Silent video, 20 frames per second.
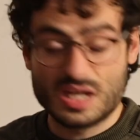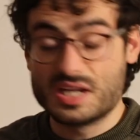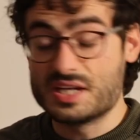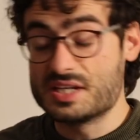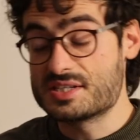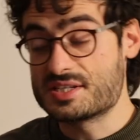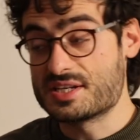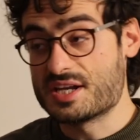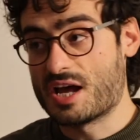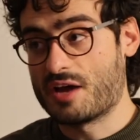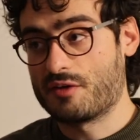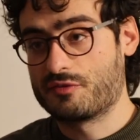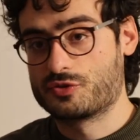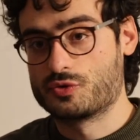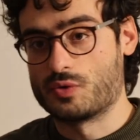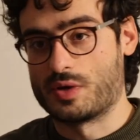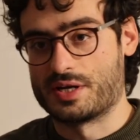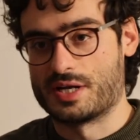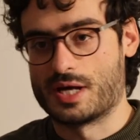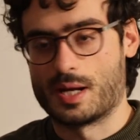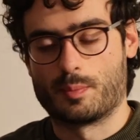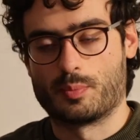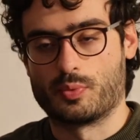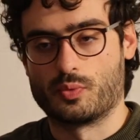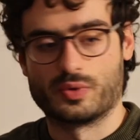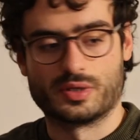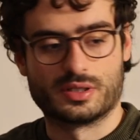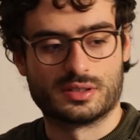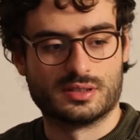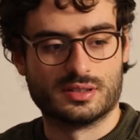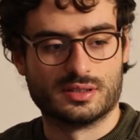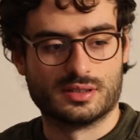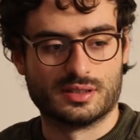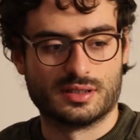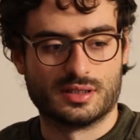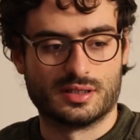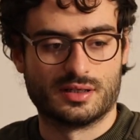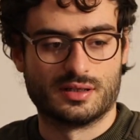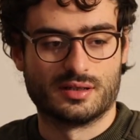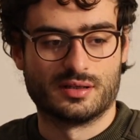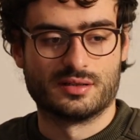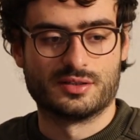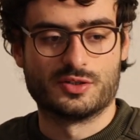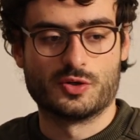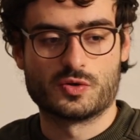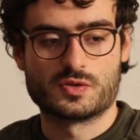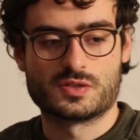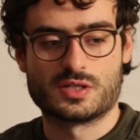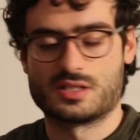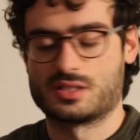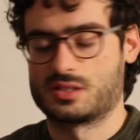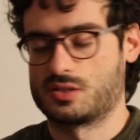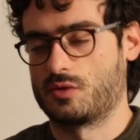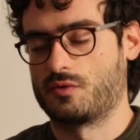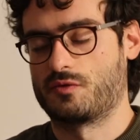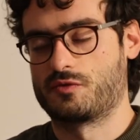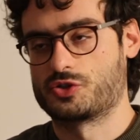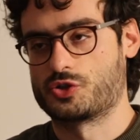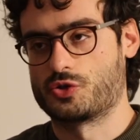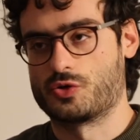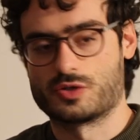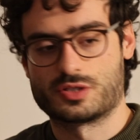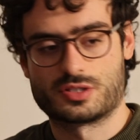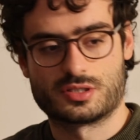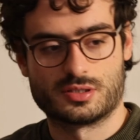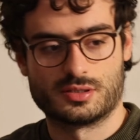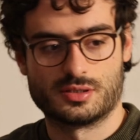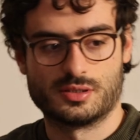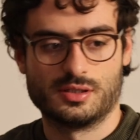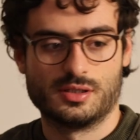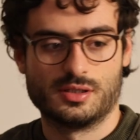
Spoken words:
is enough to end up with dozens of shots